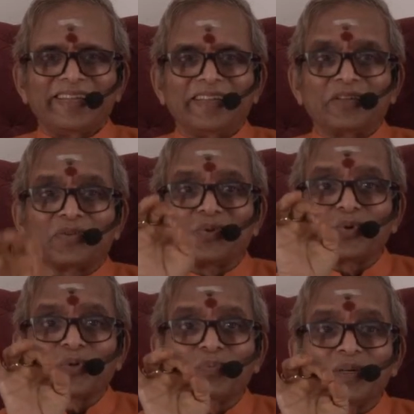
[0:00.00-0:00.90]
The
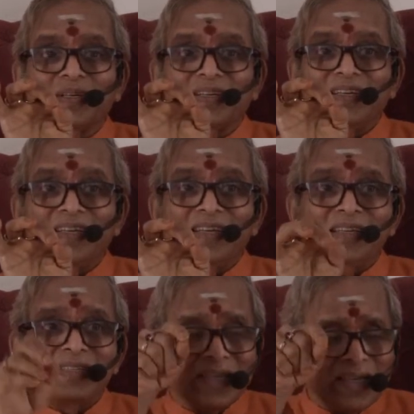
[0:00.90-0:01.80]
sukshma
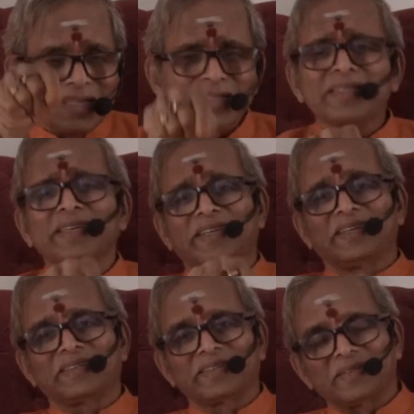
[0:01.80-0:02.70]
is inside
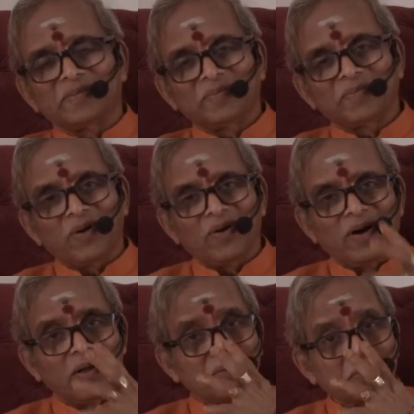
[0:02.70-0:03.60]
us
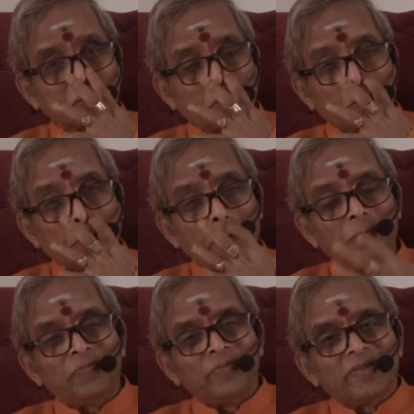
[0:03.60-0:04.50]
also.
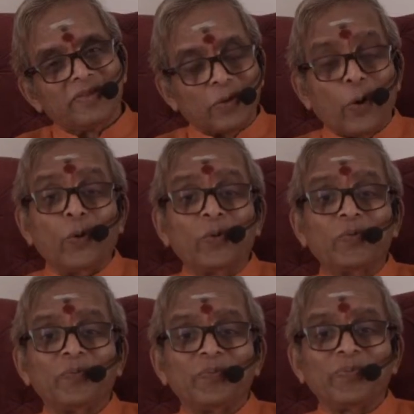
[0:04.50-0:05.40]
So,
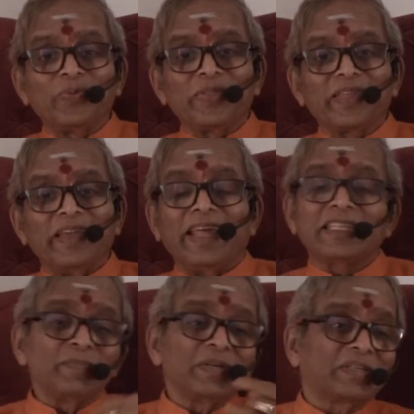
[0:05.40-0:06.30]
in
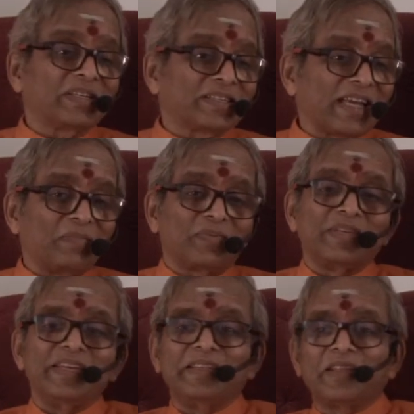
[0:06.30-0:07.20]
as much as I am
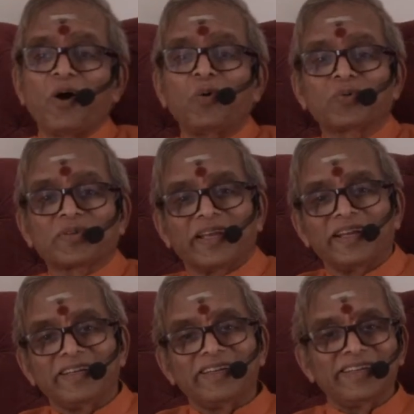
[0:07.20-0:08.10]
seeing the
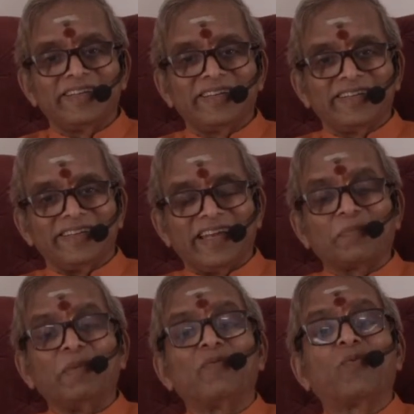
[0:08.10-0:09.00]
outside, let
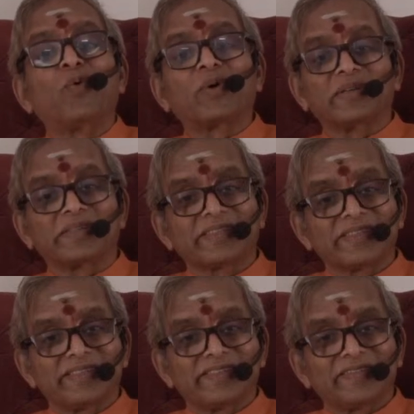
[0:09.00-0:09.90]
me focus
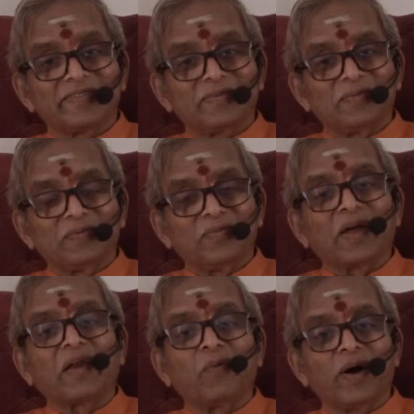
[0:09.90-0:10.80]
for
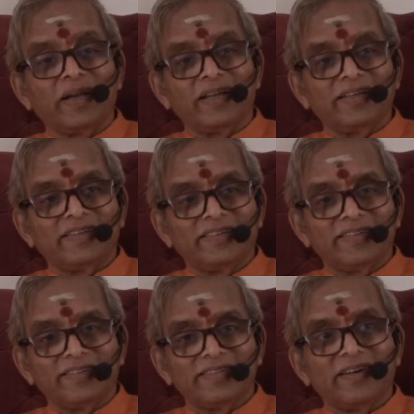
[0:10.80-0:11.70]
a while
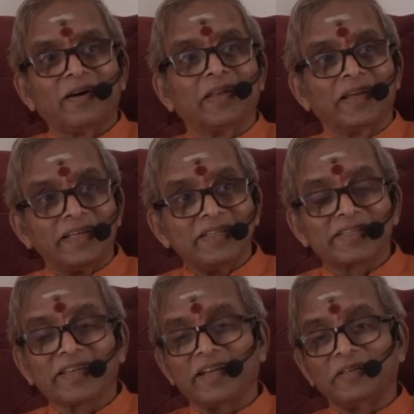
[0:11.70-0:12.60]
on the
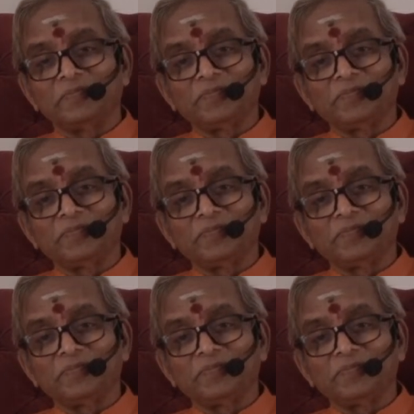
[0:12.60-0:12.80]
inside.